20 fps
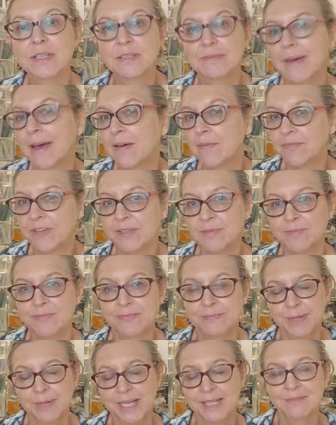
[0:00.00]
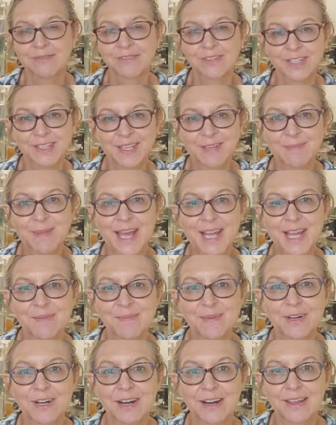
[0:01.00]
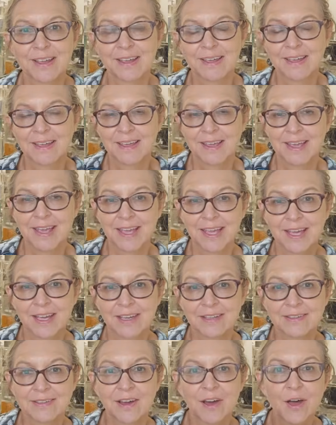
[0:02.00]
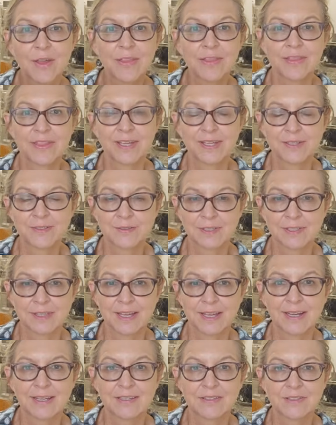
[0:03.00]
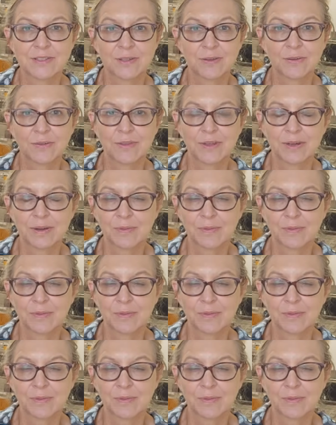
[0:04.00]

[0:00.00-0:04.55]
fountain pen friendly paper, and all the things related to the